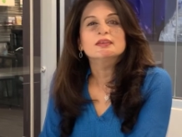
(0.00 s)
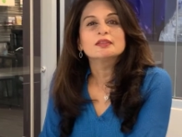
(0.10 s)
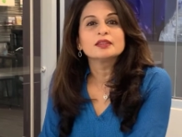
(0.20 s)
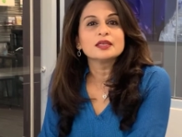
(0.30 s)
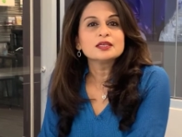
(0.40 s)

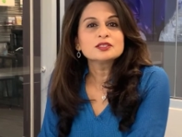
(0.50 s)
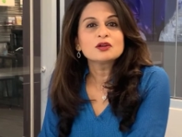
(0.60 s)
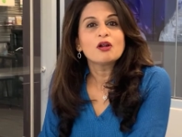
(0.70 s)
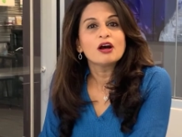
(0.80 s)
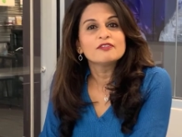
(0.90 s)
These
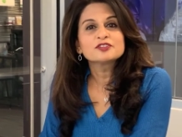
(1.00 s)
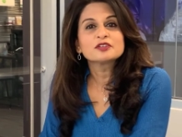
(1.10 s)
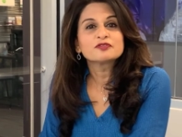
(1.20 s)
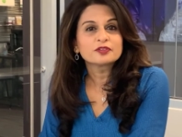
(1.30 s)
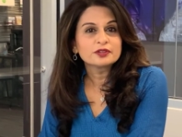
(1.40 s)
are
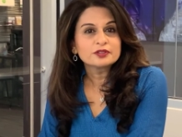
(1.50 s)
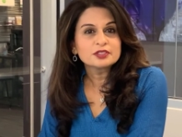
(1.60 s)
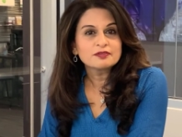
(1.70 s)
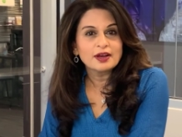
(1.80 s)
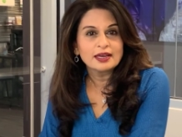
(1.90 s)
often further
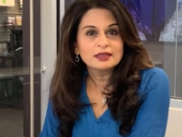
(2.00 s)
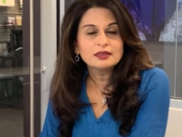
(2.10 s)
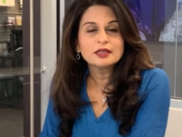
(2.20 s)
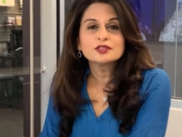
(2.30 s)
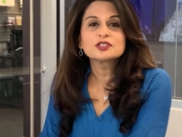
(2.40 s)

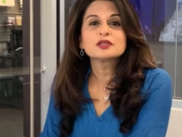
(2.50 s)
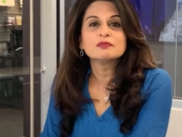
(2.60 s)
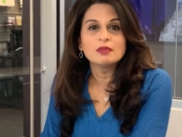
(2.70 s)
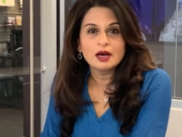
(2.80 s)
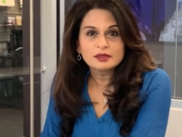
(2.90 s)
divided into
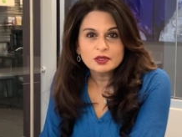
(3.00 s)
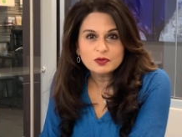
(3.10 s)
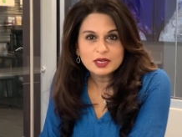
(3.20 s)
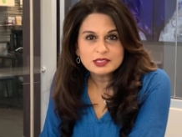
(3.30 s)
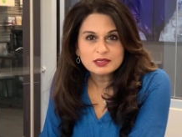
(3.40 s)

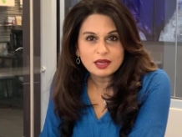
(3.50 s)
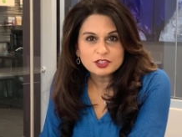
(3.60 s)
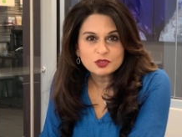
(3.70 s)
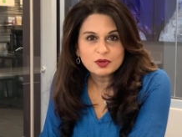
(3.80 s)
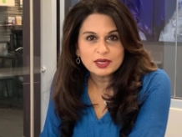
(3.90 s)

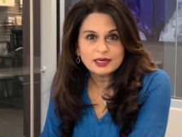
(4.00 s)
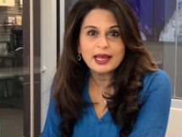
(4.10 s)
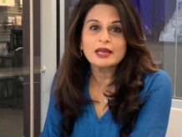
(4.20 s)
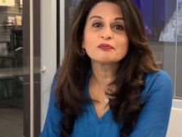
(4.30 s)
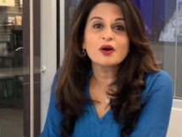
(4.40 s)
monounsaturated
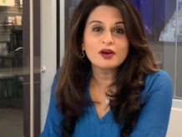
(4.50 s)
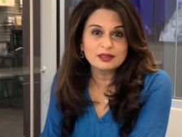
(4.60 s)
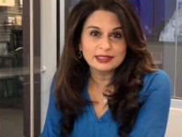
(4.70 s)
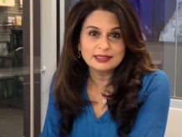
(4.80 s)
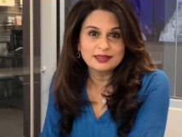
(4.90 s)
and
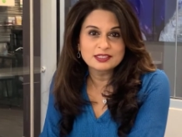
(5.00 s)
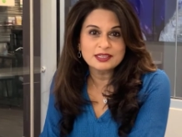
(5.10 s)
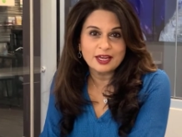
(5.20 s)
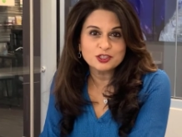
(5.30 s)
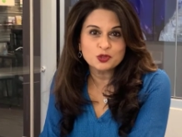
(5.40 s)

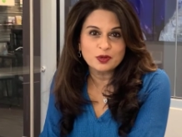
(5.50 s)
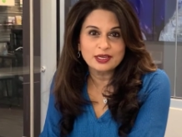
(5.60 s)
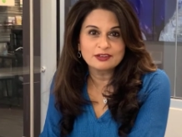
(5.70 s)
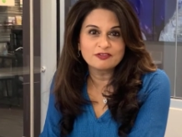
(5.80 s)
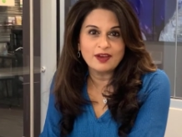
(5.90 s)

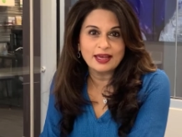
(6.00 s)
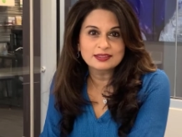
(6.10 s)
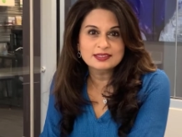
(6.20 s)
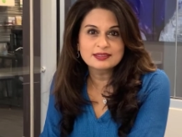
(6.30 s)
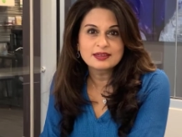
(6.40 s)
polyunsaturated
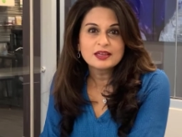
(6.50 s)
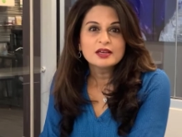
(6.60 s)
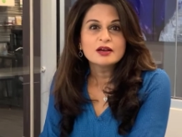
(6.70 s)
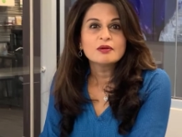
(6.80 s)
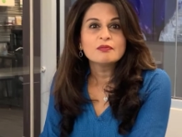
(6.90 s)
fats.
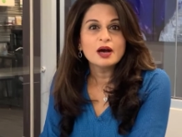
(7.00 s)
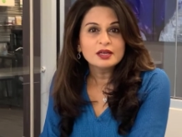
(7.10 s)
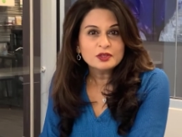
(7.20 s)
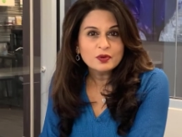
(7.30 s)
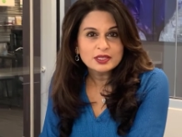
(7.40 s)

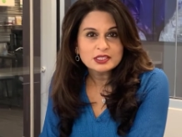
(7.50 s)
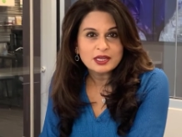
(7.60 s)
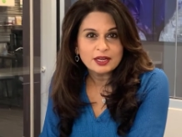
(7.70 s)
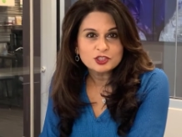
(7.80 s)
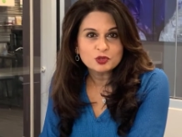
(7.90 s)

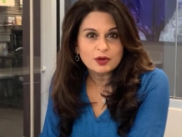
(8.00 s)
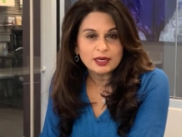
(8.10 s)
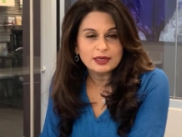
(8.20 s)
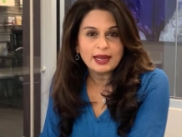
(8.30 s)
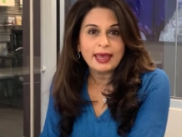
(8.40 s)

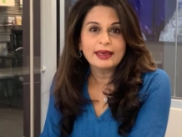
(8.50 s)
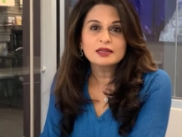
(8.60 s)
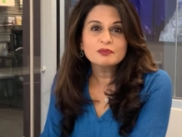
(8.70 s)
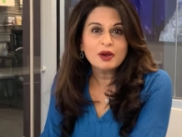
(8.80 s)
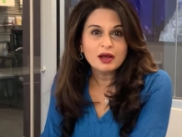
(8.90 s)
Monounsaturated
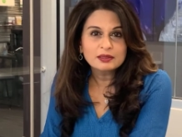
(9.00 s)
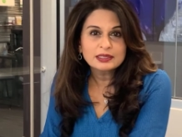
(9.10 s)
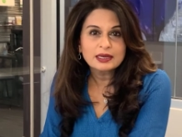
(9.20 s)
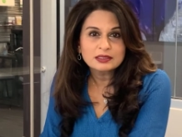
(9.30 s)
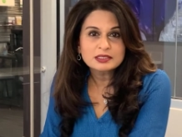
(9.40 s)
and
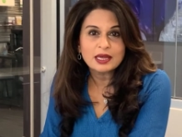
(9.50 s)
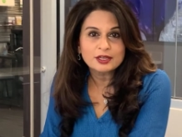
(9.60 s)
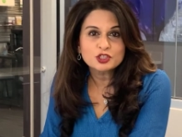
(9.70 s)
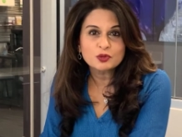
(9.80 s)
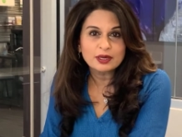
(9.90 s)

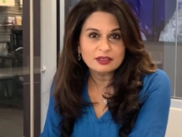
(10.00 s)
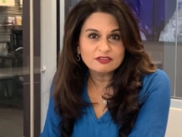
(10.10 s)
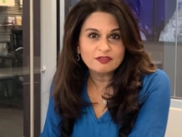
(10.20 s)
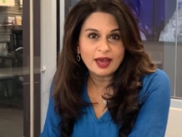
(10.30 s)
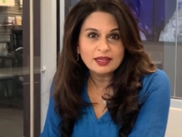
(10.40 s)
polyunsaturated
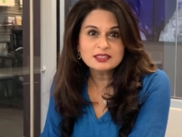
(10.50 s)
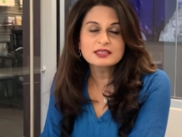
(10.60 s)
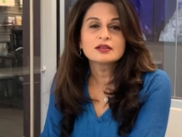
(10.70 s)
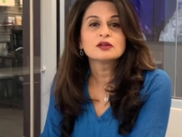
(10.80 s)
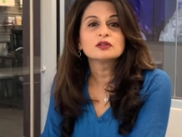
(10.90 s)

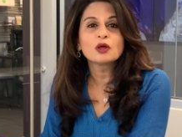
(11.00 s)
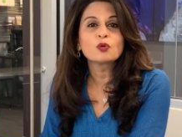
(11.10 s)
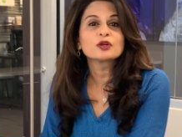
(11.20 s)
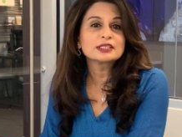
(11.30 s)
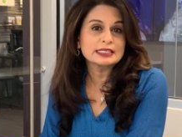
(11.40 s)
fats
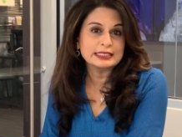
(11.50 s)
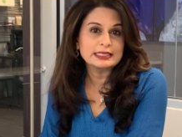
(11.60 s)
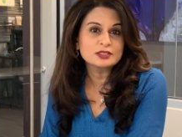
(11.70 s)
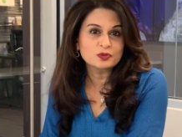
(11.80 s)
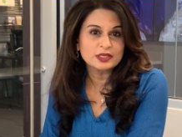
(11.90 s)
lower
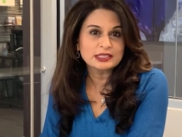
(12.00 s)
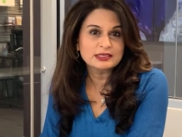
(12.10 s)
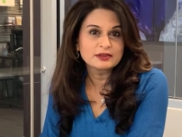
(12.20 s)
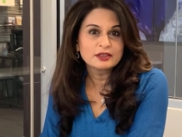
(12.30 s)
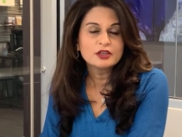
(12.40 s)
disease risk.